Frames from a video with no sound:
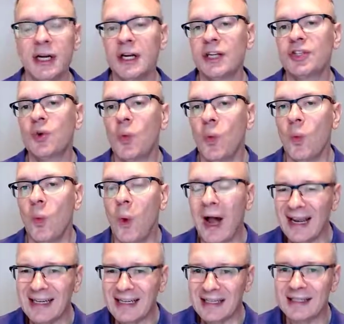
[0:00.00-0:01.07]
So
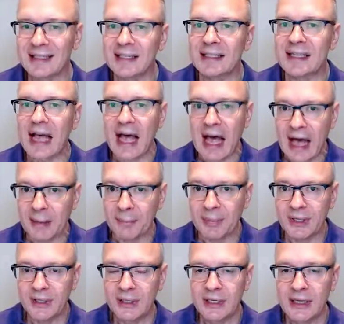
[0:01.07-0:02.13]
why does this
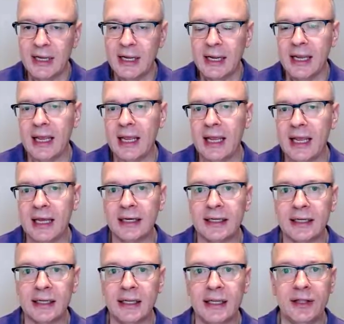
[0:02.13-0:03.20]
happen?
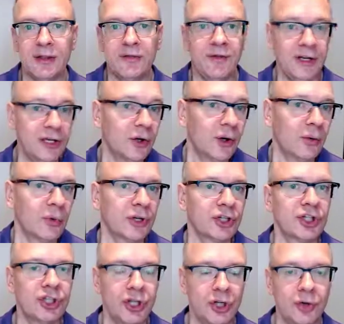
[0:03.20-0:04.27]
And in the video, I want to
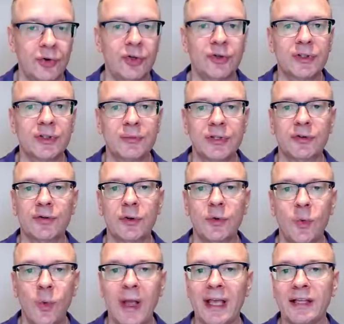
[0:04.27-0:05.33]
show you some
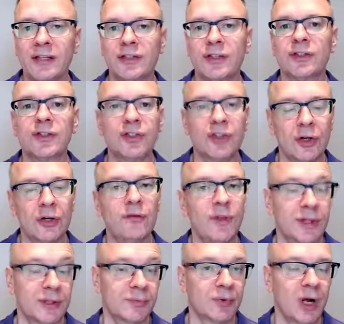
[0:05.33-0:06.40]
different ways to solve
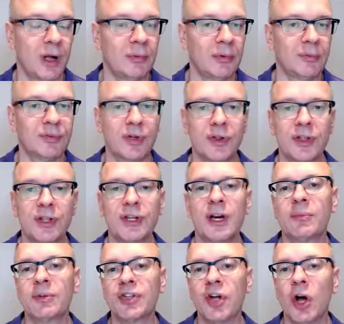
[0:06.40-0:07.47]
this problem so that the
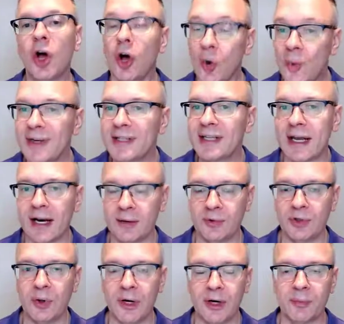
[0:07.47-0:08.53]
numbers always add up
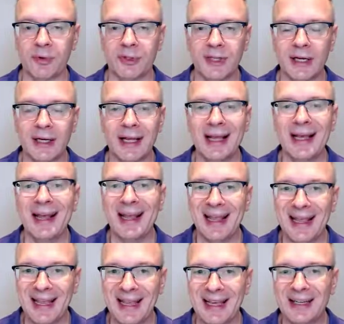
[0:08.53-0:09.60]
to 100%
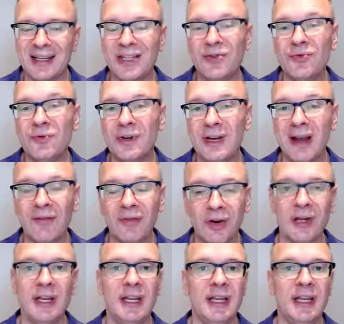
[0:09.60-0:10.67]
and you
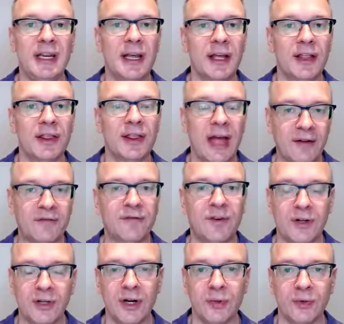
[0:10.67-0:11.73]
never need that
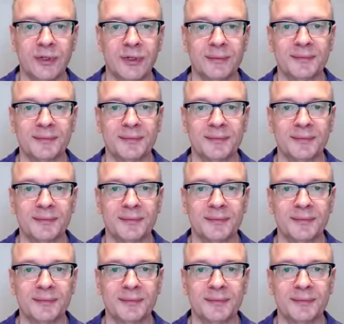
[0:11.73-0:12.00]
footnote.